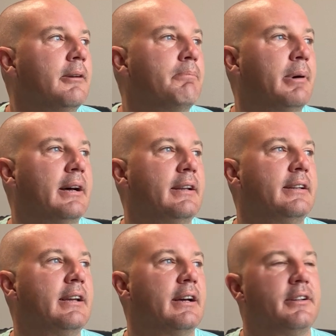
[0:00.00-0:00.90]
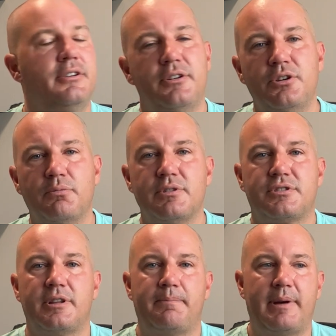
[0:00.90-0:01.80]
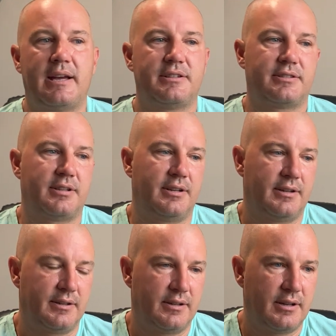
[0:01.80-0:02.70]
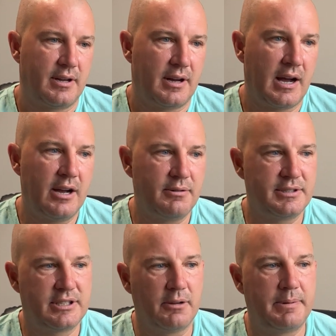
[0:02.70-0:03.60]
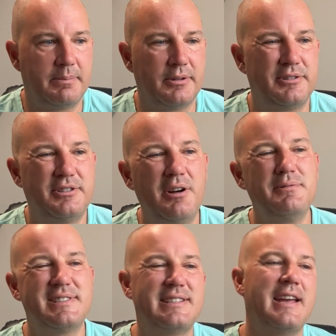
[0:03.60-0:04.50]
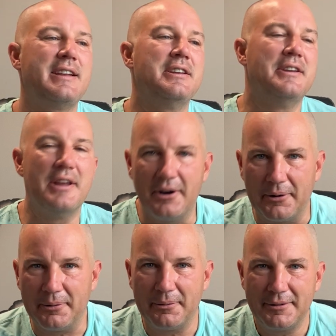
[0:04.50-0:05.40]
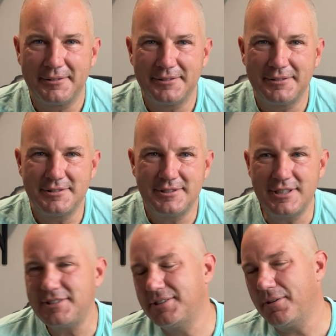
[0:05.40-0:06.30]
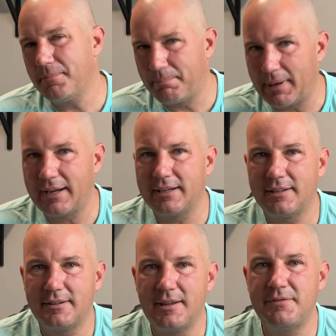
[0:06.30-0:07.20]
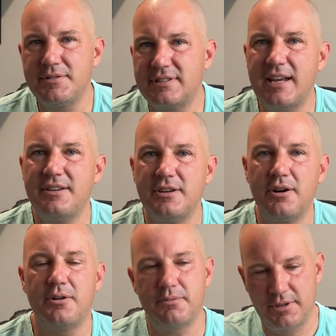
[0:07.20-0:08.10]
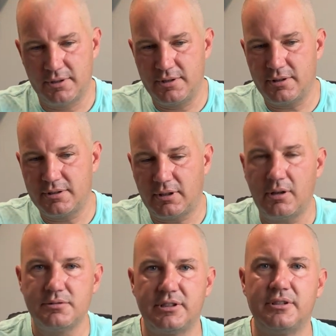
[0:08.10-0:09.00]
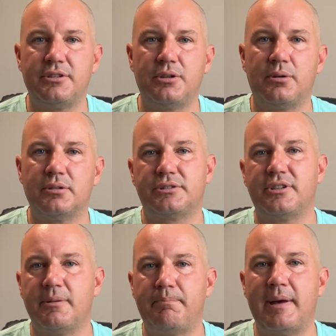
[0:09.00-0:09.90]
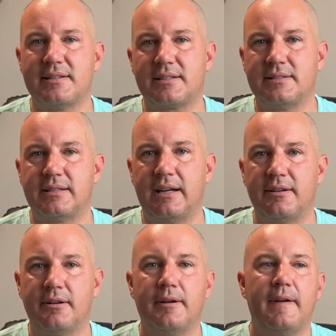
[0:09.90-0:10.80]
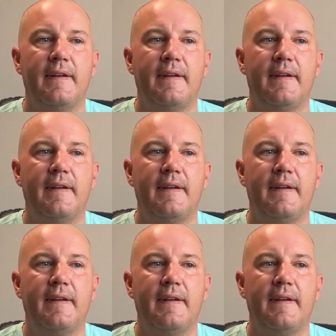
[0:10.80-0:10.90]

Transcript: But yeah, new ones are the best. I always tell people, don't say no. Just don't buy it. If you say no, you're closing the door to the best container.